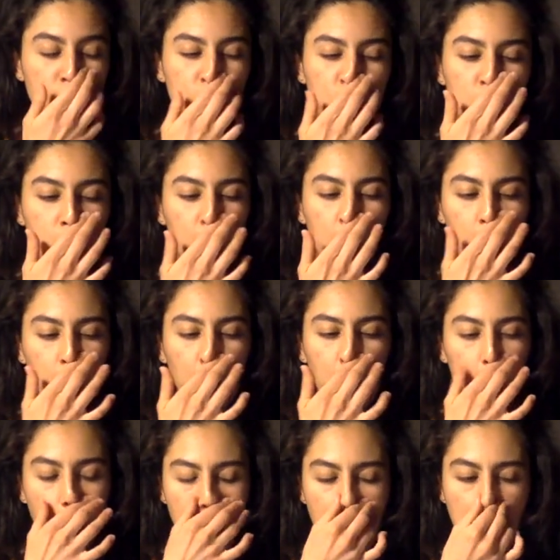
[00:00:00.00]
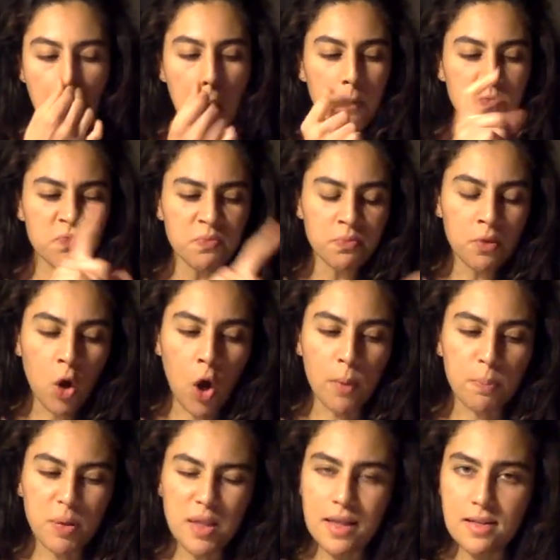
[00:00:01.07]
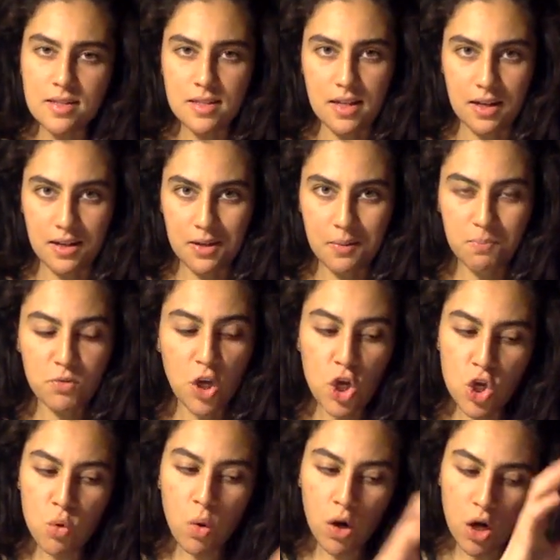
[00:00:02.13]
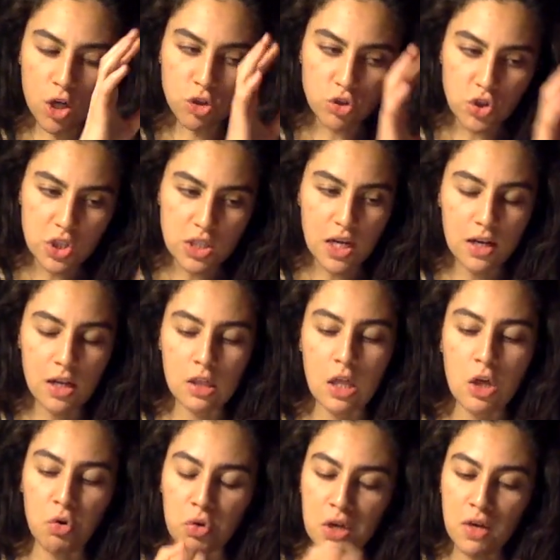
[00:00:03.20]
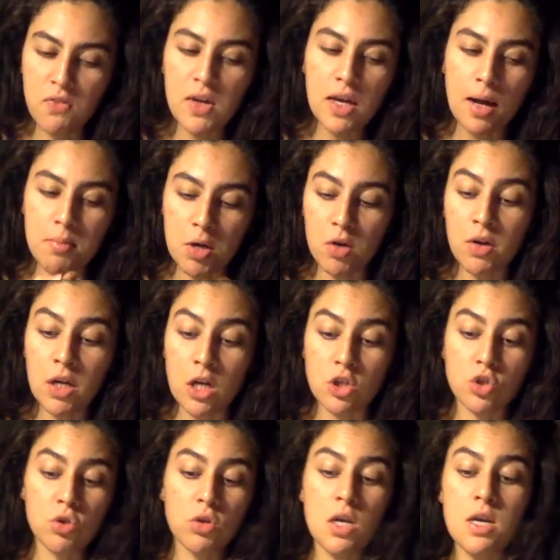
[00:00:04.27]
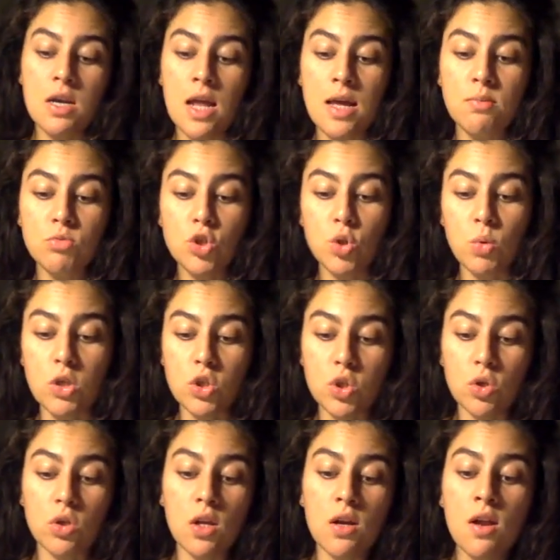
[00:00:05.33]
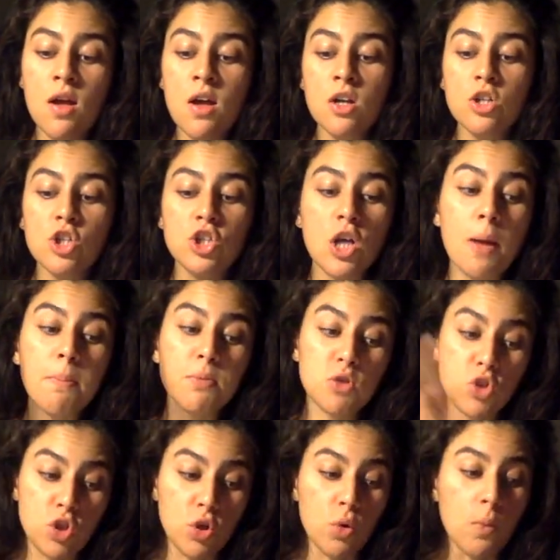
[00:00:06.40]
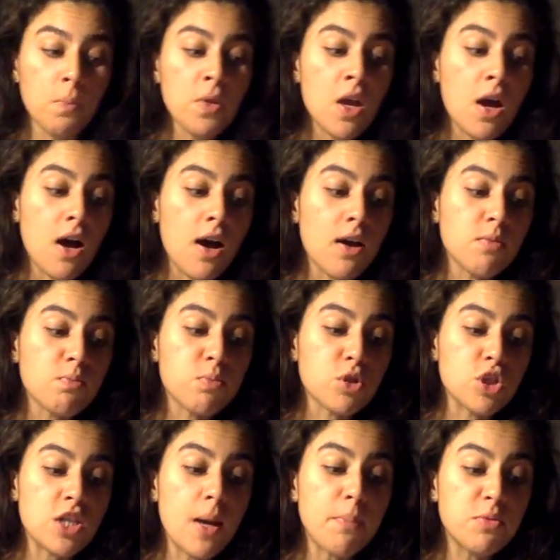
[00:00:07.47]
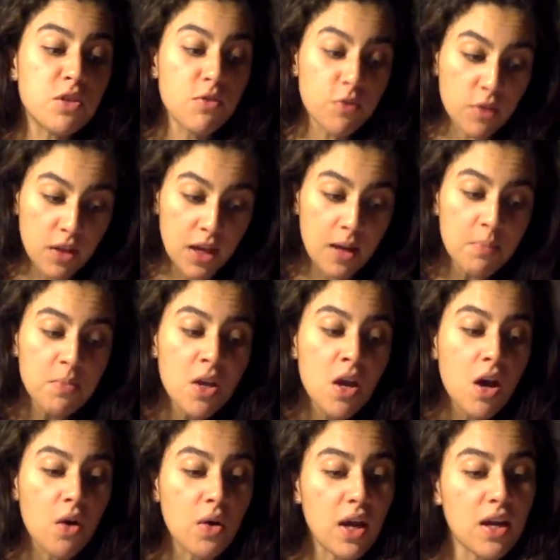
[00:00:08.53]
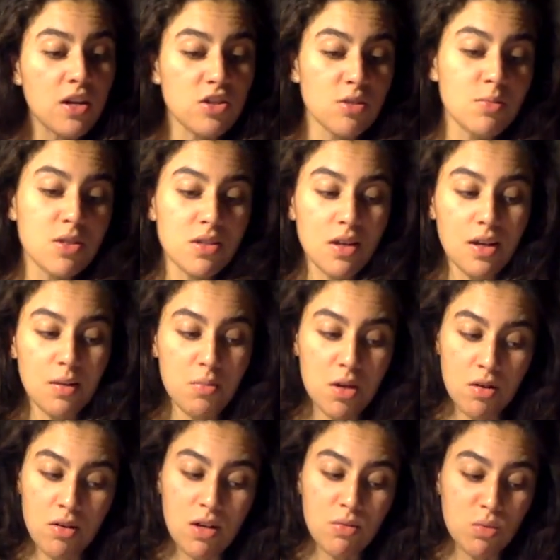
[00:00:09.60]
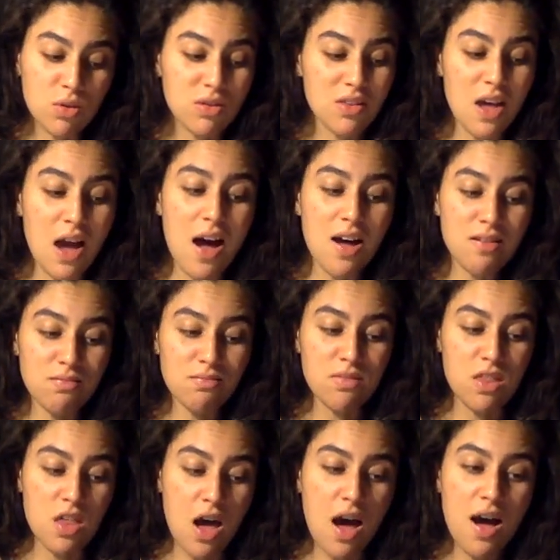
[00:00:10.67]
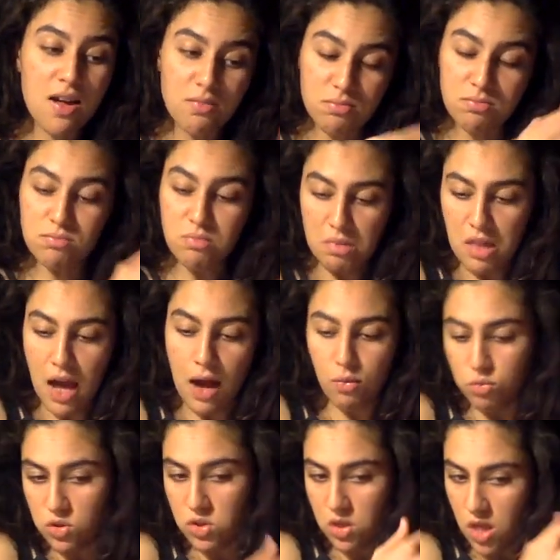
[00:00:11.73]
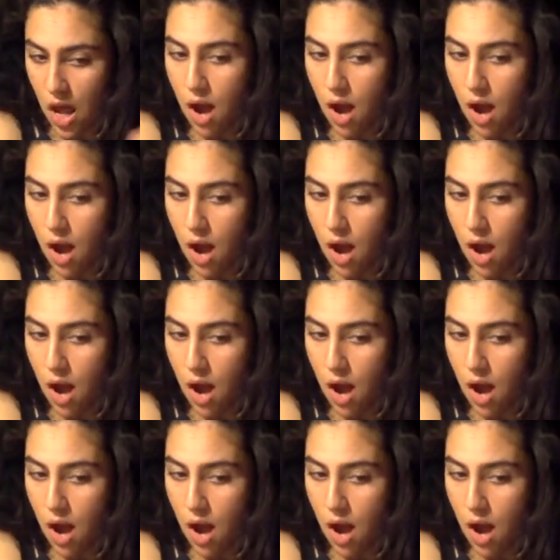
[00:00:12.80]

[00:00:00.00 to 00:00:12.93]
you are placing, that you are understanding, that you're giving, I'm hearing, a certain name to, a certain shape to, perceptively, okay? And it's almost like I'm hearing, well, that was,